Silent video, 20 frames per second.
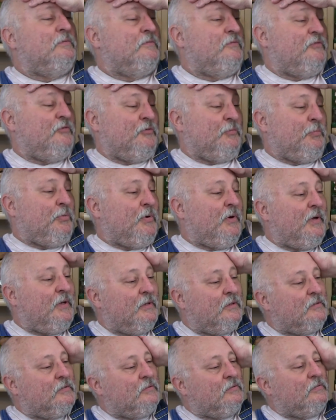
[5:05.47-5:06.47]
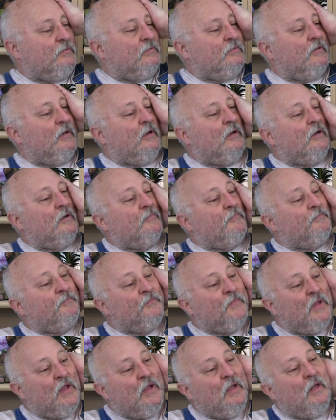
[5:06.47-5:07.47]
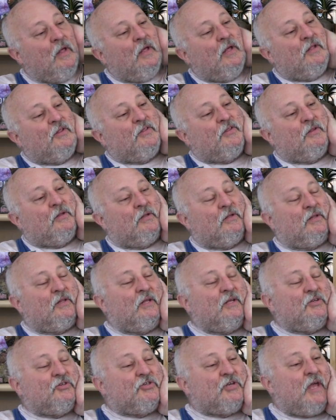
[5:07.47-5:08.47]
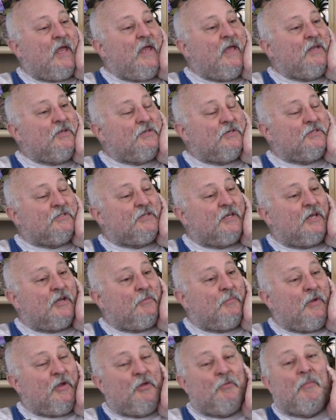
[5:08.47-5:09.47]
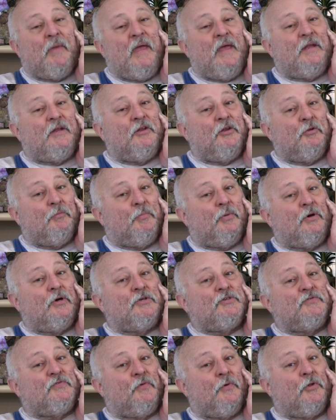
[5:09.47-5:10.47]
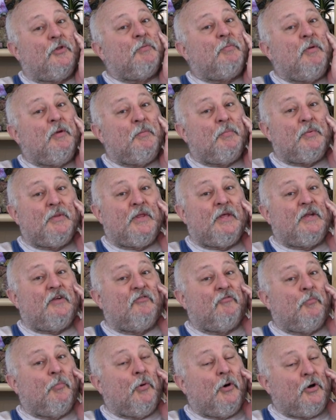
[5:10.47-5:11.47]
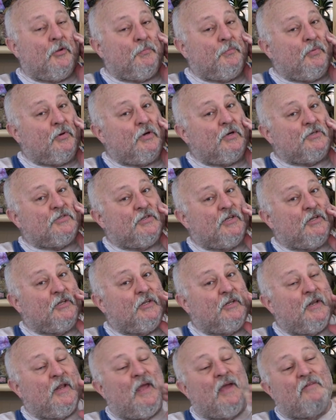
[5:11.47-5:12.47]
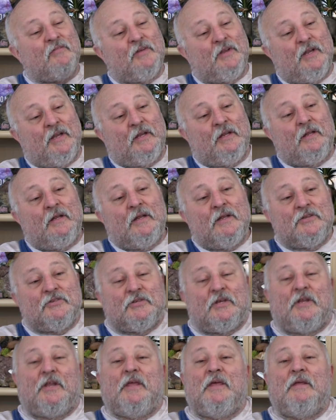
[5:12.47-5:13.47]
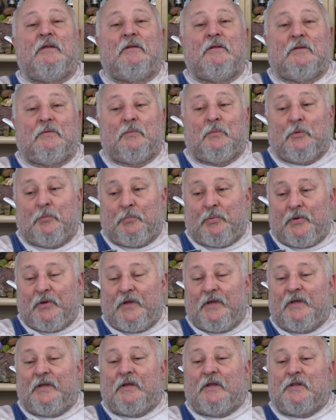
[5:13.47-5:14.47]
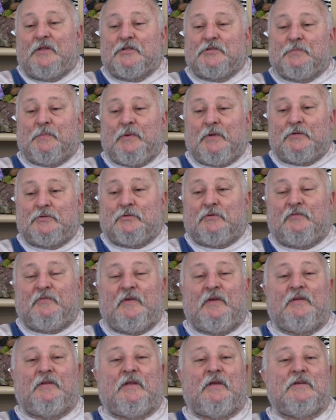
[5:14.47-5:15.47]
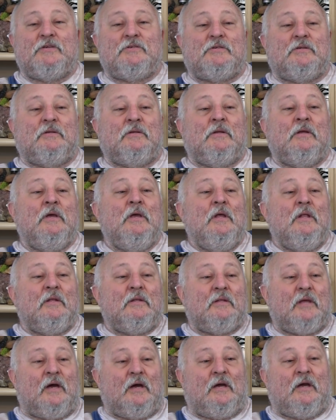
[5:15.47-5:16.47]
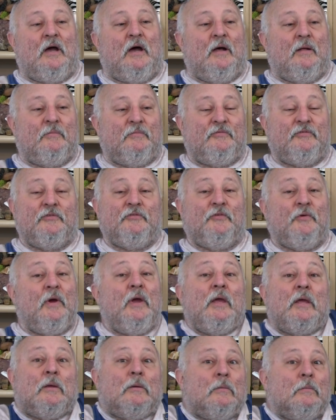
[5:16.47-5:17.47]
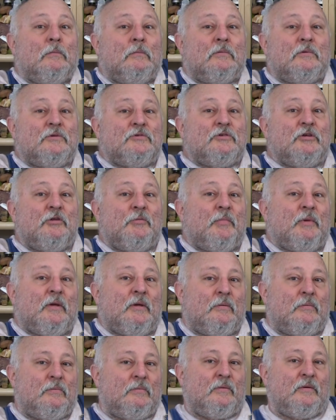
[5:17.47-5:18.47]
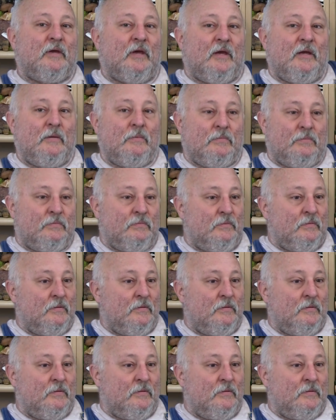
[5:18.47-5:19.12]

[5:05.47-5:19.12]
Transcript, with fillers: for print. Um, the changes that are being made in the books for all the people that have bought books that didn't have it in it. It's on the it, it, we're putting it on the spiritualfoundation.com for free. It should be okay.